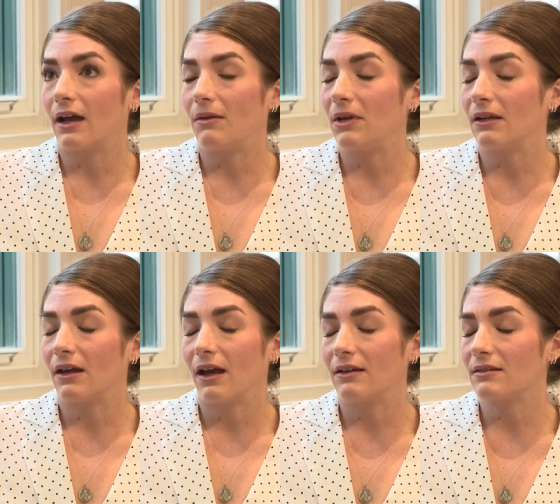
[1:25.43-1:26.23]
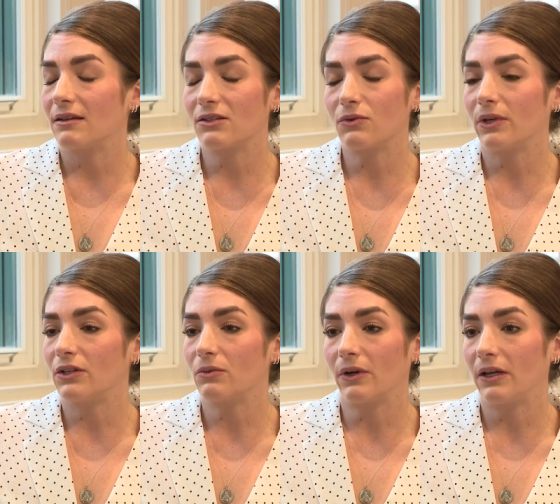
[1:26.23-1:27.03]
I mean, hindsight's
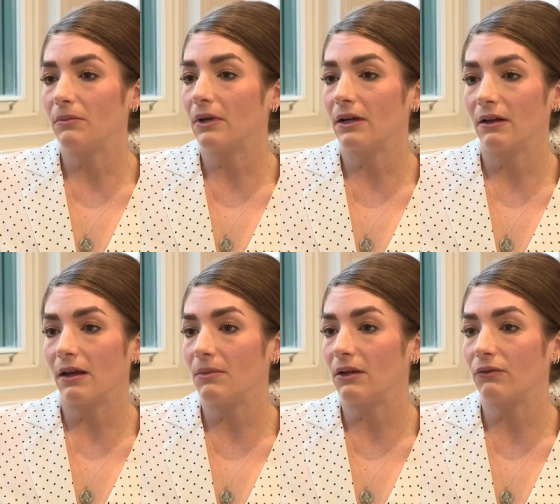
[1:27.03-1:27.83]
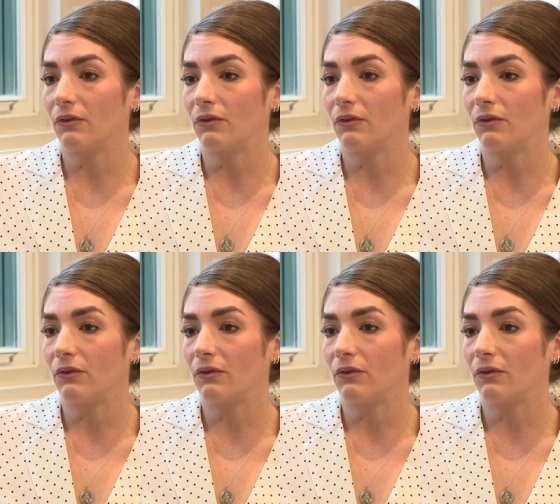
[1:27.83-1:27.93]
2020, but I mean,